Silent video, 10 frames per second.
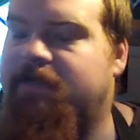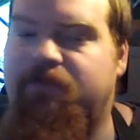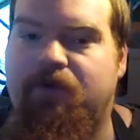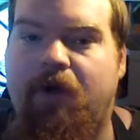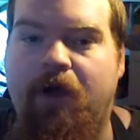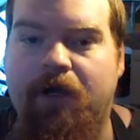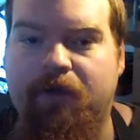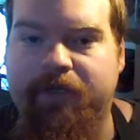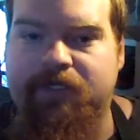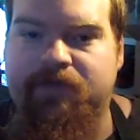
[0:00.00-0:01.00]
if you are
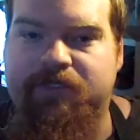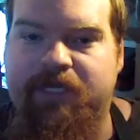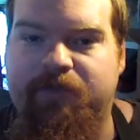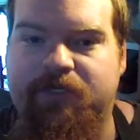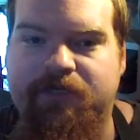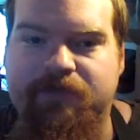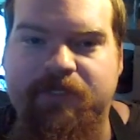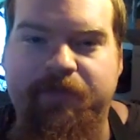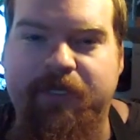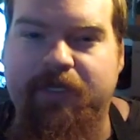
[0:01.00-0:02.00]
going to attempt to do
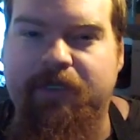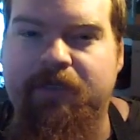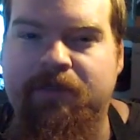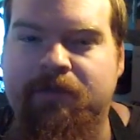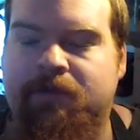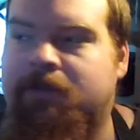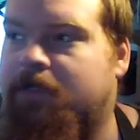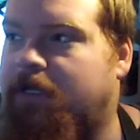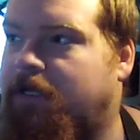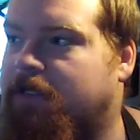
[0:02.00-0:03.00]
something
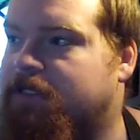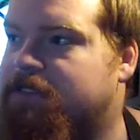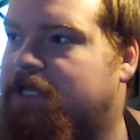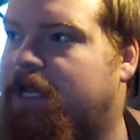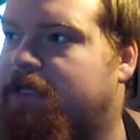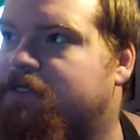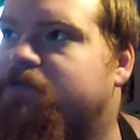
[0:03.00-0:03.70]
along these lines